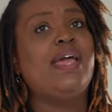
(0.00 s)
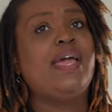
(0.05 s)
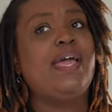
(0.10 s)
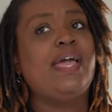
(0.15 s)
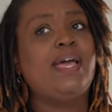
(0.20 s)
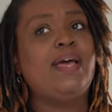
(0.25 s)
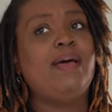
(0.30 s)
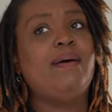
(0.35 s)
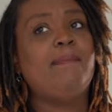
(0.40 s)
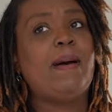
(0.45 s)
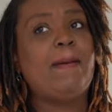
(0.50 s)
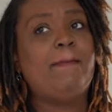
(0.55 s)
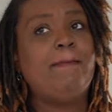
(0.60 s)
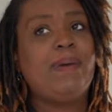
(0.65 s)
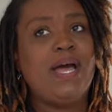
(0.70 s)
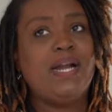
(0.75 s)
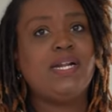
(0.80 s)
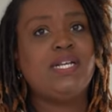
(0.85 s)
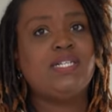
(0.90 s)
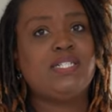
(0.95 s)
and my
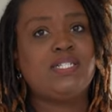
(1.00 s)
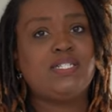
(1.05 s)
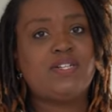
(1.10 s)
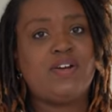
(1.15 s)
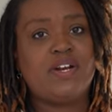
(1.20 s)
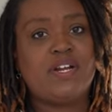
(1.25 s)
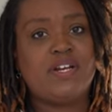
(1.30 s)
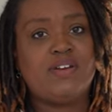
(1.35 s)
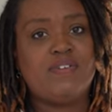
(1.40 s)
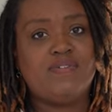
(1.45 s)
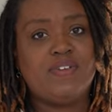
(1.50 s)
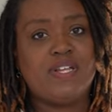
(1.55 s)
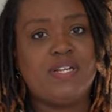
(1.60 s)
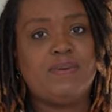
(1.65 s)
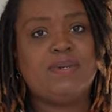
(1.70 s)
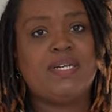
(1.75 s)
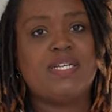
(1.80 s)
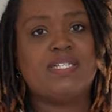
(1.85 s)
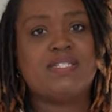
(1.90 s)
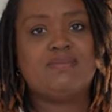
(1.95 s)
body is starting to feel
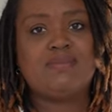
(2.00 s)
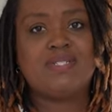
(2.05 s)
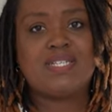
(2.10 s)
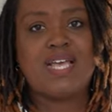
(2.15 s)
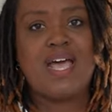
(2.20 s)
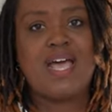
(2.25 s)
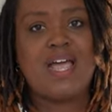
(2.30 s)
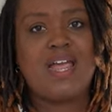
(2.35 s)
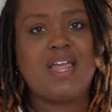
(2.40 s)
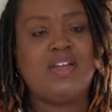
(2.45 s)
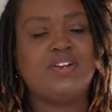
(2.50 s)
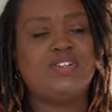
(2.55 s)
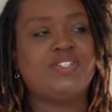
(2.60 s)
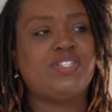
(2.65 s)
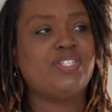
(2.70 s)
it because I'm tired.